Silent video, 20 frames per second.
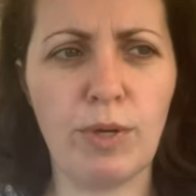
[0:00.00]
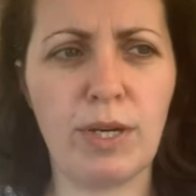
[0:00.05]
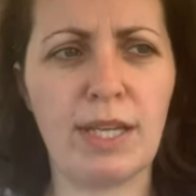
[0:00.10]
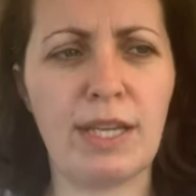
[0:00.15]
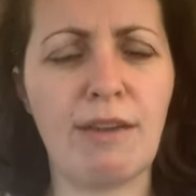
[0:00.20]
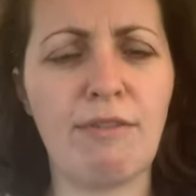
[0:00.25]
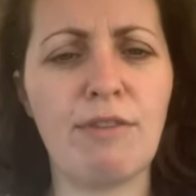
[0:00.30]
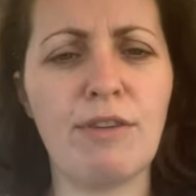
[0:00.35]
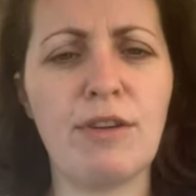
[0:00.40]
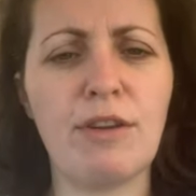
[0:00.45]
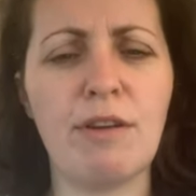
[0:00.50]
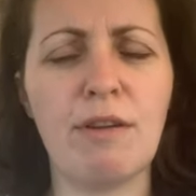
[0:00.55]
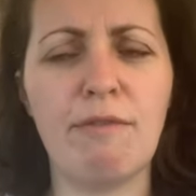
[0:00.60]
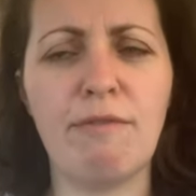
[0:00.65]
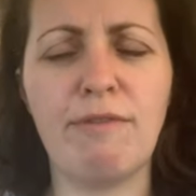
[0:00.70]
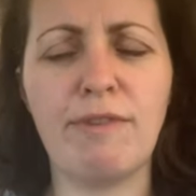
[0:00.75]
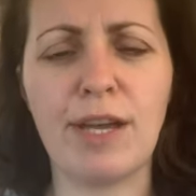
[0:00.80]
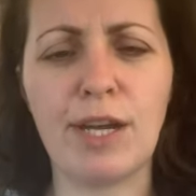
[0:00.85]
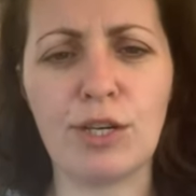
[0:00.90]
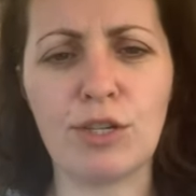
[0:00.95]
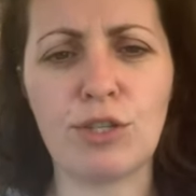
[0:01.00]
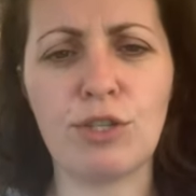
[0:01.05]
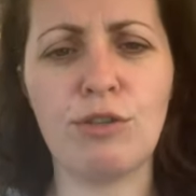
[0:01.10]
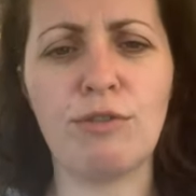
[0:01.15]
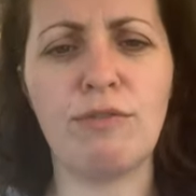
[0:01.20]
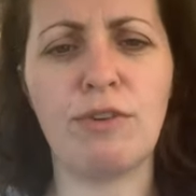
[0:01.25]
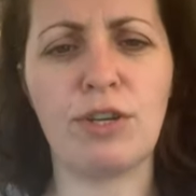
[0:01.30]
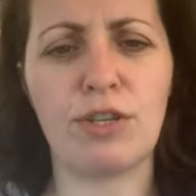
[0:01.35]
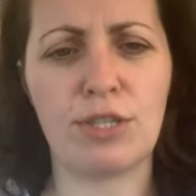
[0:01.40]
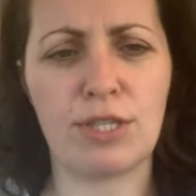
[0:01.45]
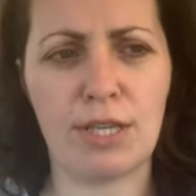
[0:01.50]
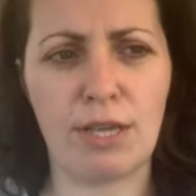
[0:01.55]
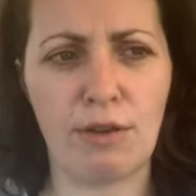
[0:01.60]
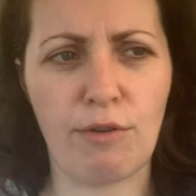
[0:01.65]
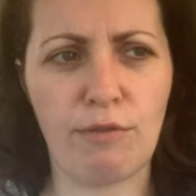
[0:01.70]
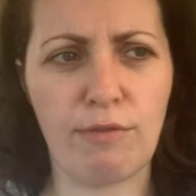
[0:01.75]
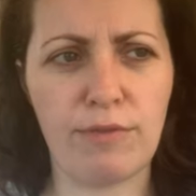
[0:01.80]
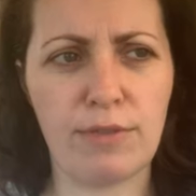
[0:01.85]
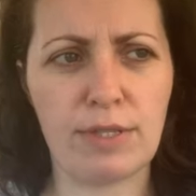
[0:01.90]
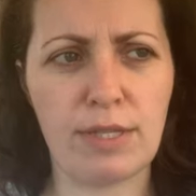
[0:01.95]
We're giving a version of
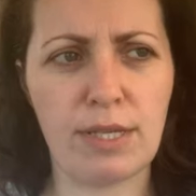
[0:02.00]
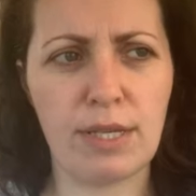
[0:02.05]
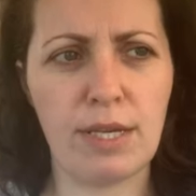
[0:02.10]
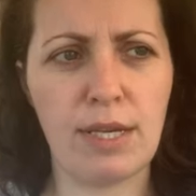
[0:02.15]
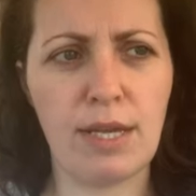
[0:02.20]
ourselves